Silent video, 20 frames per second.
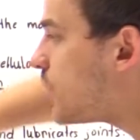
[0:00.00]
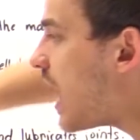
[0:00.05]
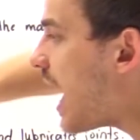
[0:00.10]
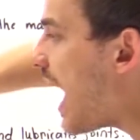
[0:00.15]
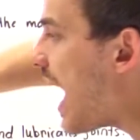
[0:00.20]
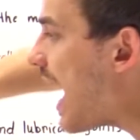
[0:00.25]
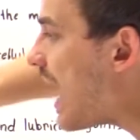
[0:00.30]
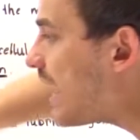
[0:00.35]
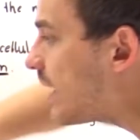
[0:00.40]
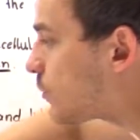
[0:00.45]

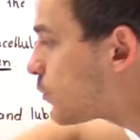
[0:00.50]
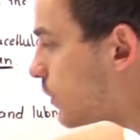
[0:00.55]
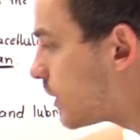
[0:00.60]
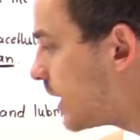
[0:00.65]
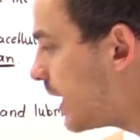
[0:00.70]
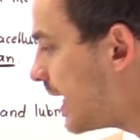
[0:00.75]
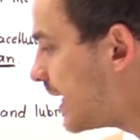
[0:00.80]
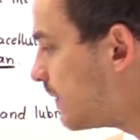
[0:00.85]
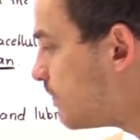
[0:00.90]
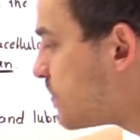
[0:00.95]
the
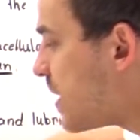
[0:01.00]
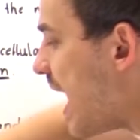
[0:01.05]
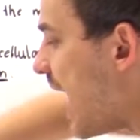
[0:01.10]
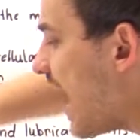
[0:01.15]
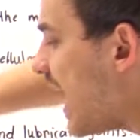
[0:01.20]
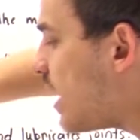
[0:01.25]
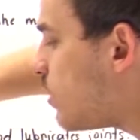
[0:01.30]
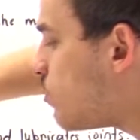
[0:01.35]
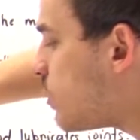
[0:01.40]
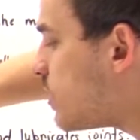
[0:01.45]
aggregate.
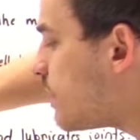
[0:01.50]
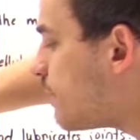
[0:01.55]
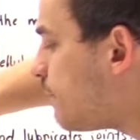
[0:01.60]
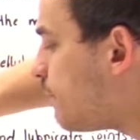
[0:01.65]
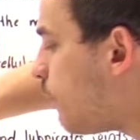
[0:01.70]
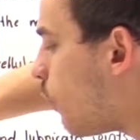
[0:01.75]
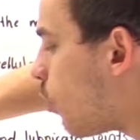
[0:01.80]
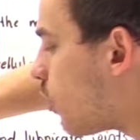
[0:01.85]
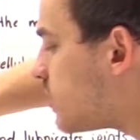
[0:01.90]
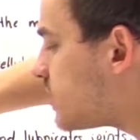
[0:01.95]
And when a
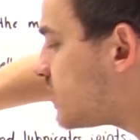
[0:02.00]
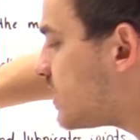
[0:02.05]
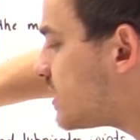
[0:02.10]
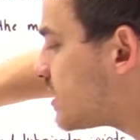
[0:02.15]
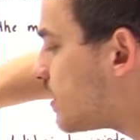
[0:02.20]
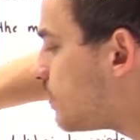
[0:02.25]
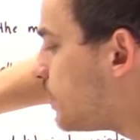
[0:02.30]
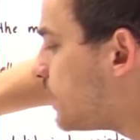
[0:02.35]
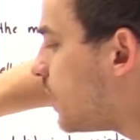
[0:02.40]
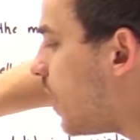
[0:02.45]
force
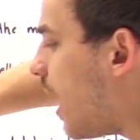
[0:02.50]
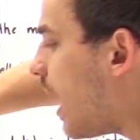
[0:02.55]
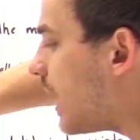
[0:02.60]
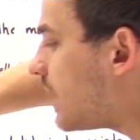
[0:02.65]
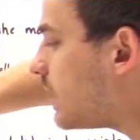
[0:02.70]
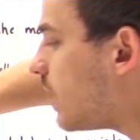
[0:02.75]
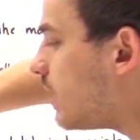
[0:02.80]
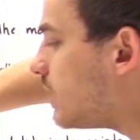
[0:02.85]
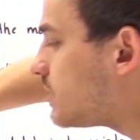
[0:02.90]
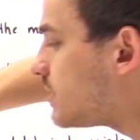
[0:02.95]
is
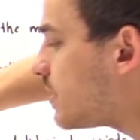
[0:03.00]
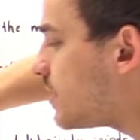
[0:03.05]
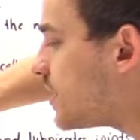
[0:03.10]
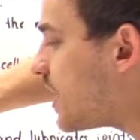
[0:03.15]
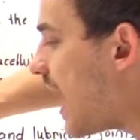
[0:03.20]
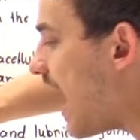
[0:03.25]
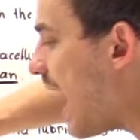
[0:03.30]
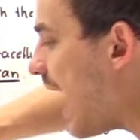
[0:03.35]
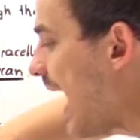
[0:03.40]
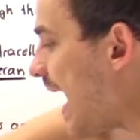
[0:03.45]
applied onto
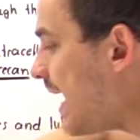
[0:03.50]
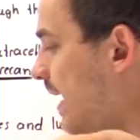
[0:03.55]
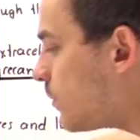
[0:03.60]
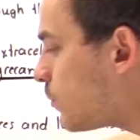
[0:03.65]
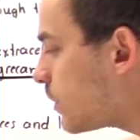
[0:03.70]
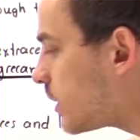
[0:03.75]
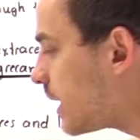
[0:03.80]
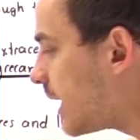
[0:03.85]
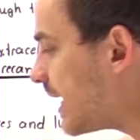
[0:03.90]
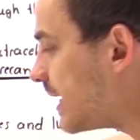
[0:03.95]
the
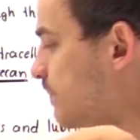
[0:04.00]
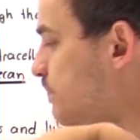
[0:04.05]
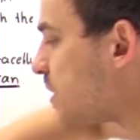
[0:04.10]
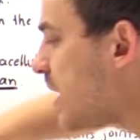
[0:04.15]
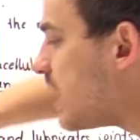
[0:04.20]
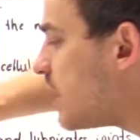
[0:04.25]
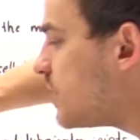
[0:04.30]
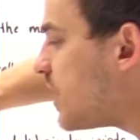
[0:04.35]
aggregate,